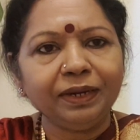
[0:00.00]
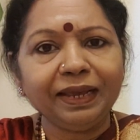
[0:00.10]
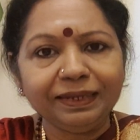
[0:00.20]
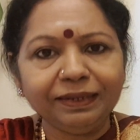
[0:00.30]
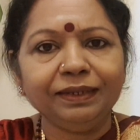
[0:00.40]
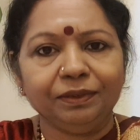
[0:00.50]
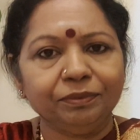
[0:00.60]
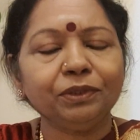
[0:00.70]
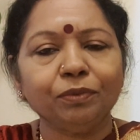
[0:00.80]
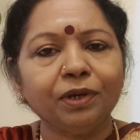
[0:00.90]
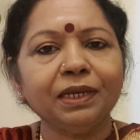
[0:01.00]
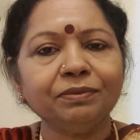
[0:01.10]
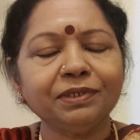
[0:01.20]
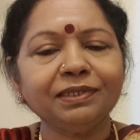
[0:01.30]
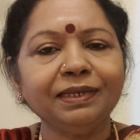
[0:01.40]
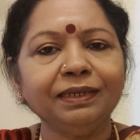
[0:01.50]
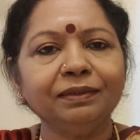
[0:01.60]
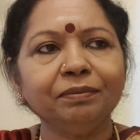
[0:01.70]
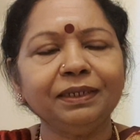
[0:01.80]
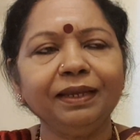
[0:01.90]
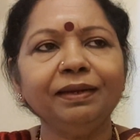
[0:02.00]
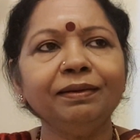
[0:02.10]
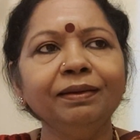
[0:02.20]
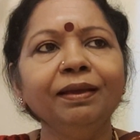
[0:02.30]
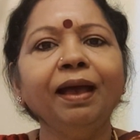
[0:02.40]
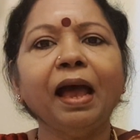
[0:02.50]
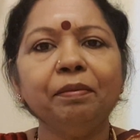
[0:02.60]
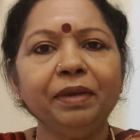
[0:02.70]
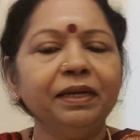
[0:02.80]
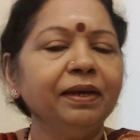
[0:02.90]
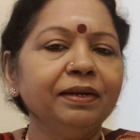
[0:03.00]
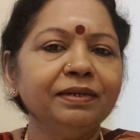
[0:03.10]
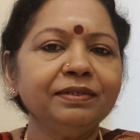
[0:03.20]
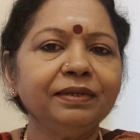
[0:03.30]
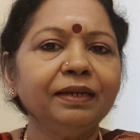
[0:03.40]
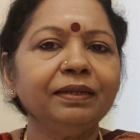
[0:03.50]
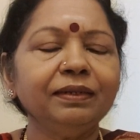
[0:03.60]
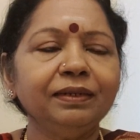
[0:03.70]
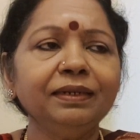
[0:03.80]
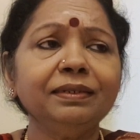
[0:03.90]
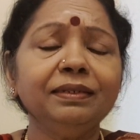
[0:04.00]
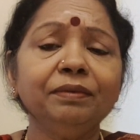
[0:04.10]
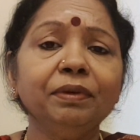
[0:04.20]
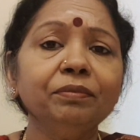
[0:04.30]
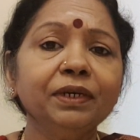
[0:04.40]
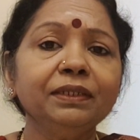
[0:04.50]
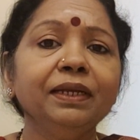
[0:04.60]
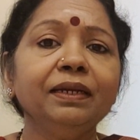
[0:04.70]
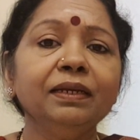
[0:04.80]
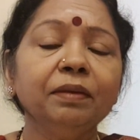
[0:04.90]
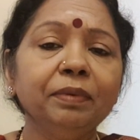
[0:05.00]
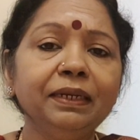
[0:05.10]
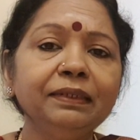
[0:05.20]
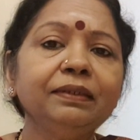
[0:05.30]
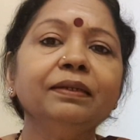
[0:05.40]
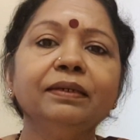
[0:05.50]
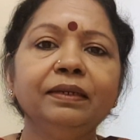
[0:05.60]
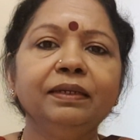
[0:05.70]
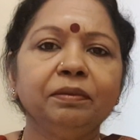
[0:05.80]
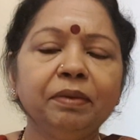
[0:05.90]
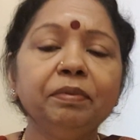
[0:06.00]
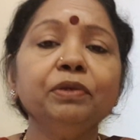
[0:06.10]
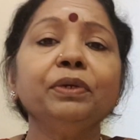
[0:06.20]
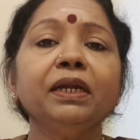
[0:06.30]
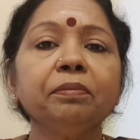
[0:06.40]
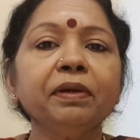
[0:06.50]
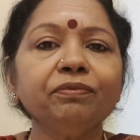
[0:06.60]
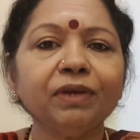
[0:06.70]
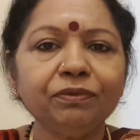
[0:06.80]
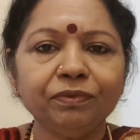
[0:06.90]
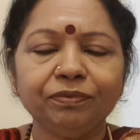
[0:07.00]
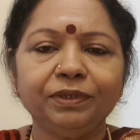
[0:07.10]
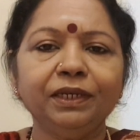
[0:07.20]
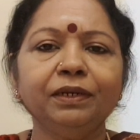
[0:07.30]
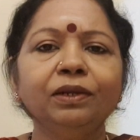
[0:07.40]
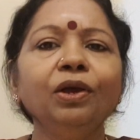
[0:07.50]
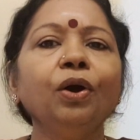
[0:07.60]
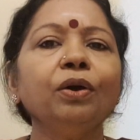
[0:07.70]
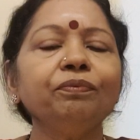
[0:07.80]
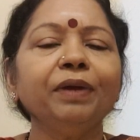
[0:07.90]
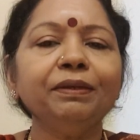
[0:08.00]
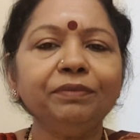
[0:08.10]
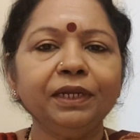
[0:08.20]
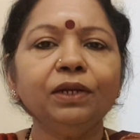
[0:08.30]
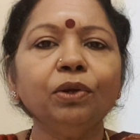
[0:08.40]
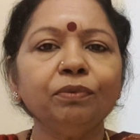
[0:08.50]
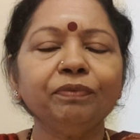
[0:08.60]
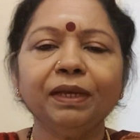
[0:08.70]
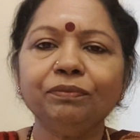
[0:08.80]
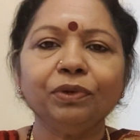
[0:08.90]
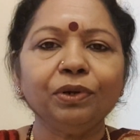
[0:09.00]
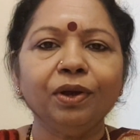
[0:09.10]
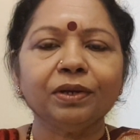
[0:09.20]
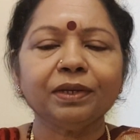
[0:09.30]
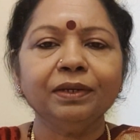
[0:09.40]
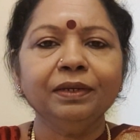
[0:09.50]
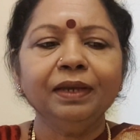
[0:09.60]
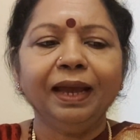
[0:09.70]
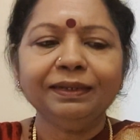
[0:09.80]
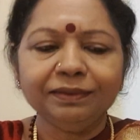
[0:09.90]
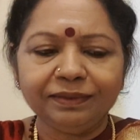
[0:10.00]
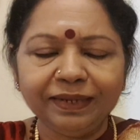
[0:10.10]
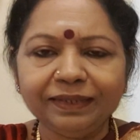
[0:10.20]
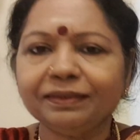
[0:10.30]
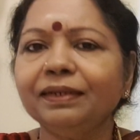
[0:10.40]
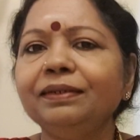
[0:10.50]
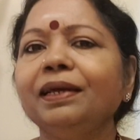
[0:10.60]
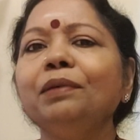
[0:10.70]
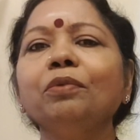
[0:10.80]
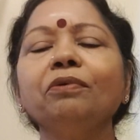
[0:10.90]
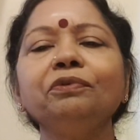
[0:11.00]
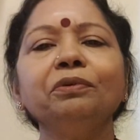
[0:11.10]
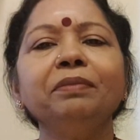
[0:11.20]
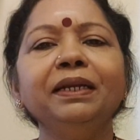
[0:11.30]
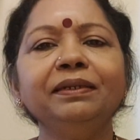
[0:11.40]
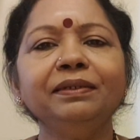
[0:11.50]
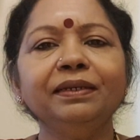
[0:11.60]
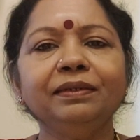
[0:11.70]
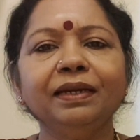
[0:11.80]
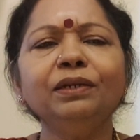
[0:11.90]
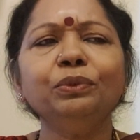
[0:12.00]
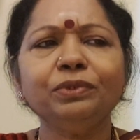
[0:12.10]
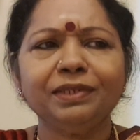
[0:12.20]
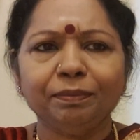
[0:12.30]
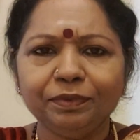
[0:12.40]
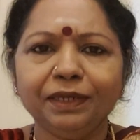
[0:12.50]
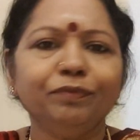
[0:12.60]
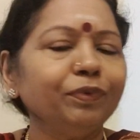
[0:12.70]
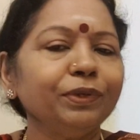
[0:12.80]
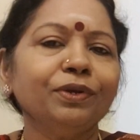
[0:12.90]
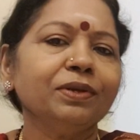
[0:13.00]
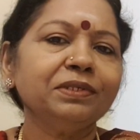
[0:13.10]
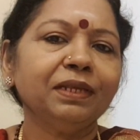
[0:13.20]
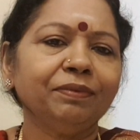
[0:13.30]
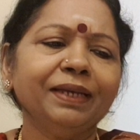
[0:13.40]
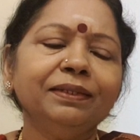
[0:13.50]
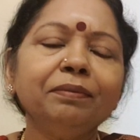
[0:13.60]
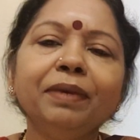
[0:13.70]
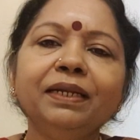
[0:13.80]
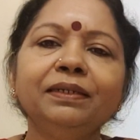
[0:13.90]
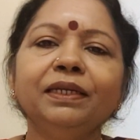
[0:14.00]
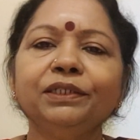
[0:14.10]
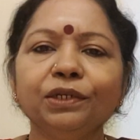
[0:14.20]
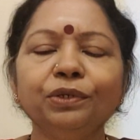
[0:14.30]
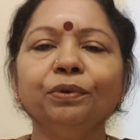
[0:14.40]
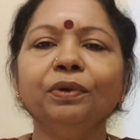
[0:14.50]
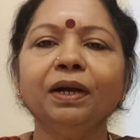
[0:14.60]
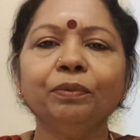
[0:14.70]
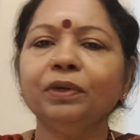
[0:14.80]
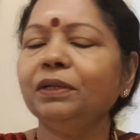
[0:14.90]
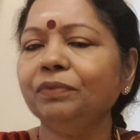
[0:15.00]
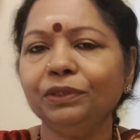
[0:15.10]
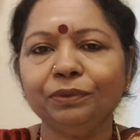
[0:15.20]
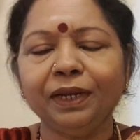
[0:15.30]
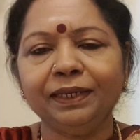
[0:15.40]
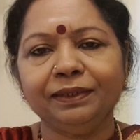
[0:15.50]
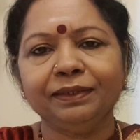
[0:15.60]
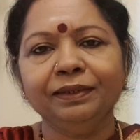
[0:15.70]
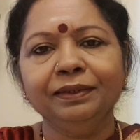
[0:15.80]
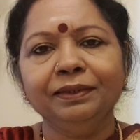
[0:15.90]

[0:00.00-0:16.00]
agree with what I was saying, but then I made her understand that it is even worth getting up a little earlier. Maybe you get up at 5:15 or 5:10 or 5 o'clock and take that time off to meditate and do something for yourself, either meditation, yoga, whatever you like,